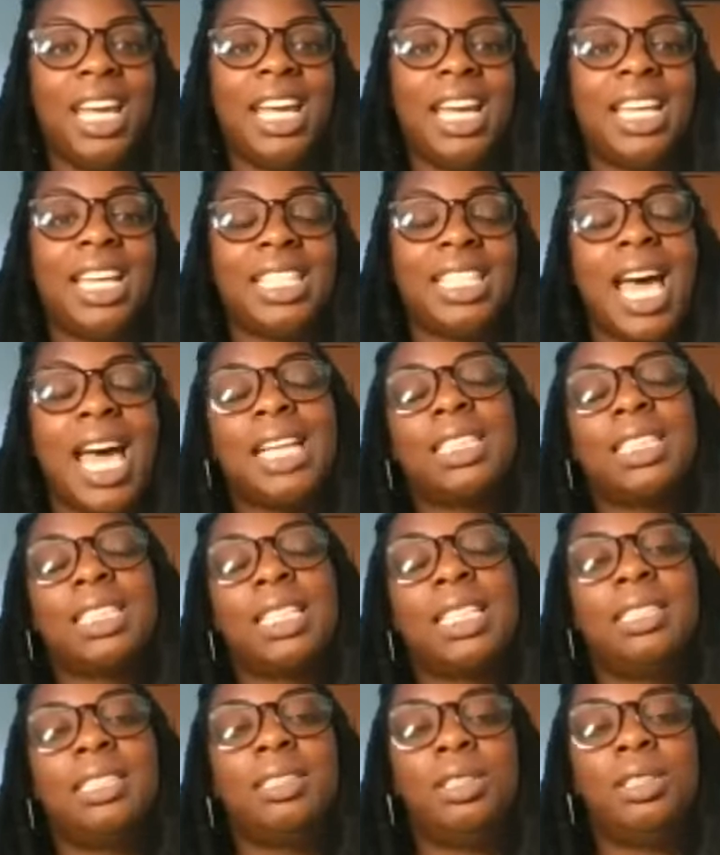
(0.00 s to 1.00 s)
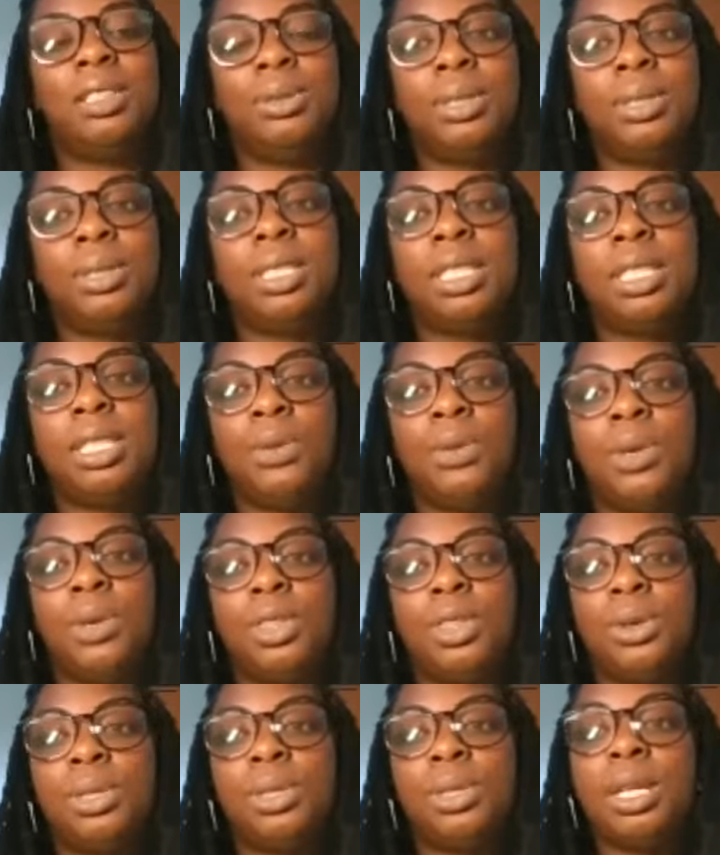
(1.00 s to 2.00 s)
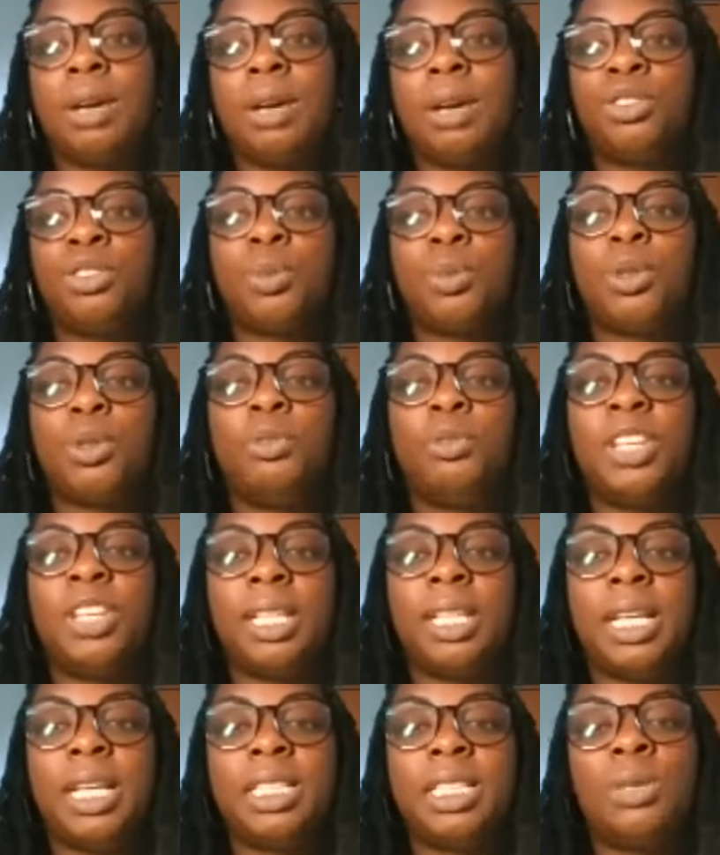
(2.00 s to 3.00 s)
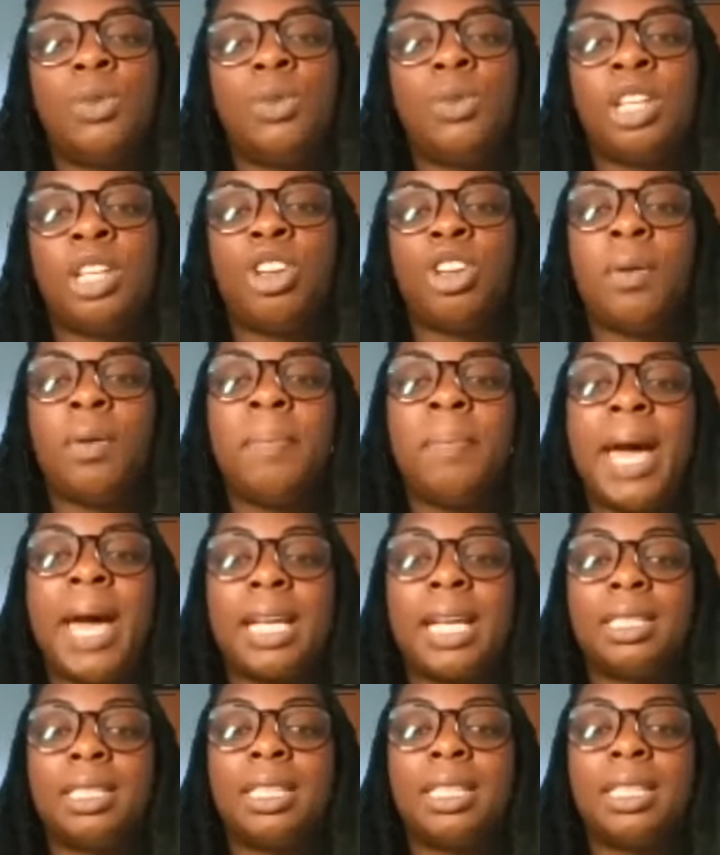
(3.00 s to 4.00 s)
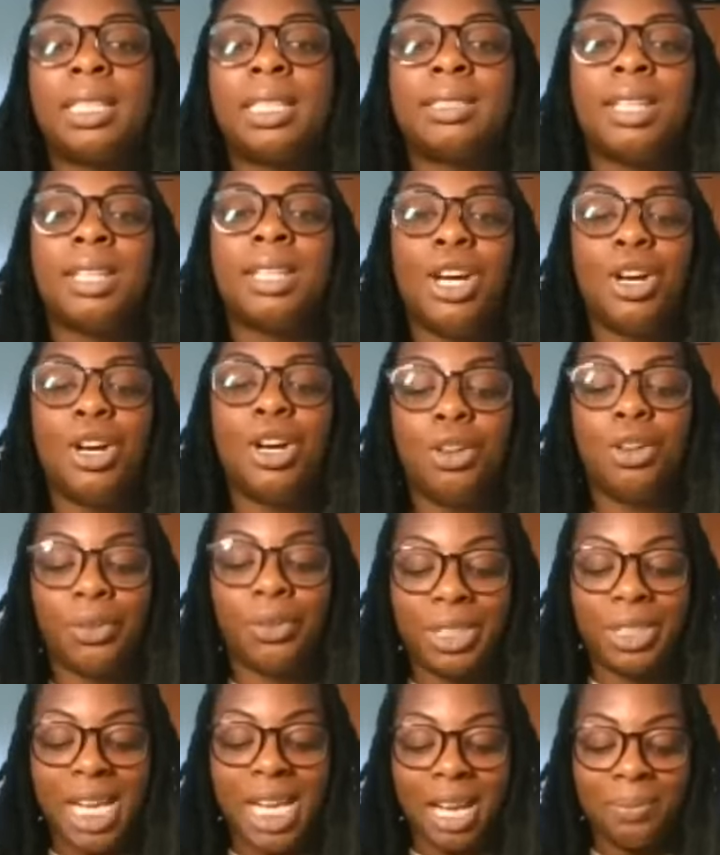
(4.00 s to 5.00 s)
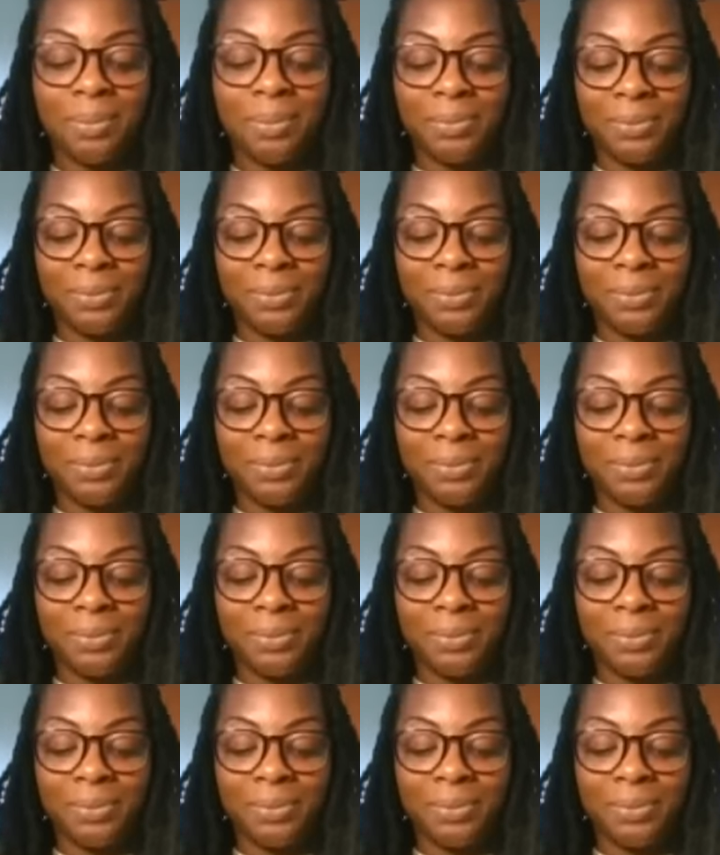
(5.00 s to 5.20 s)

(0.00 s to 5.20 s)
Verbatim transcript: It's asking you to sit with those uncomfortable feelings and watch how it passes over time.